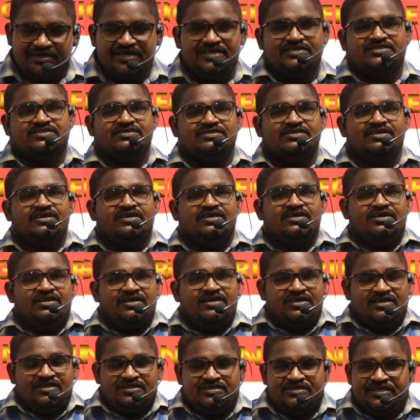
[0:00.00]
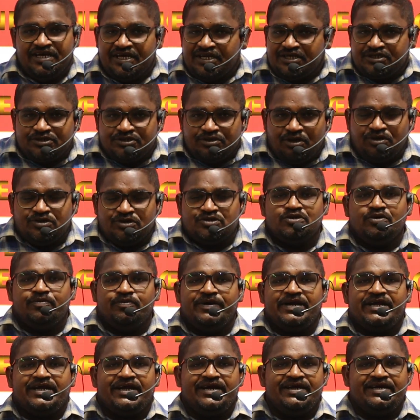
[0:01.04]
yes there is no
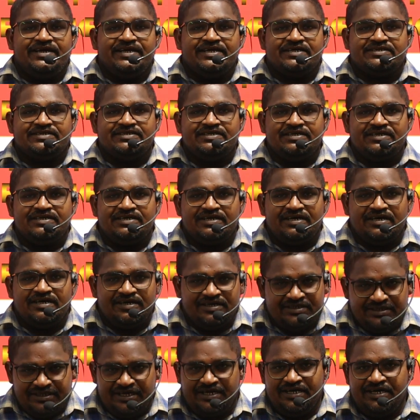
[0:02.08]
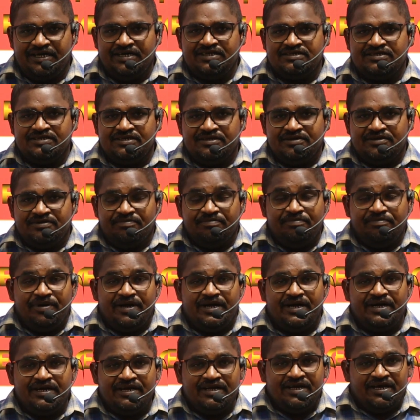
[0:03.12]
superconductor on the earth
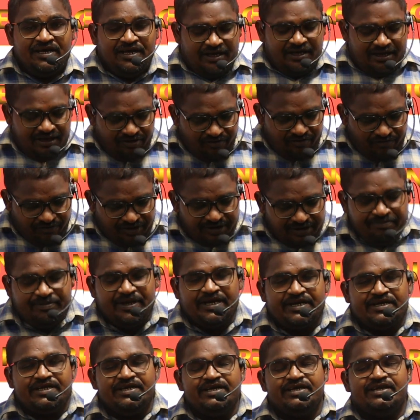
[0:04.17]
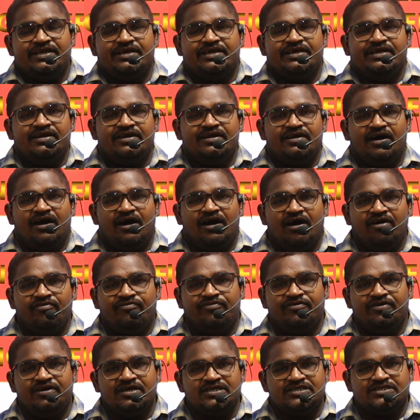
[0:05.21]
but every material
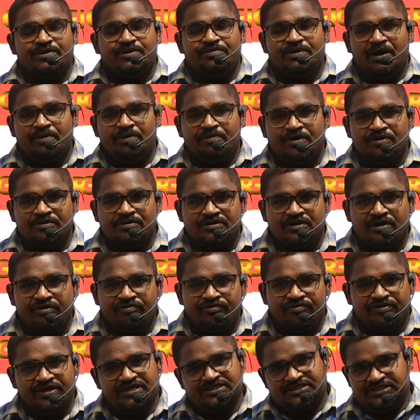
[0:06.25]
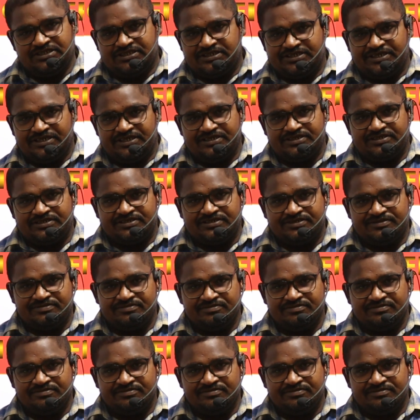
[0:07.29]
offers some amount of resistance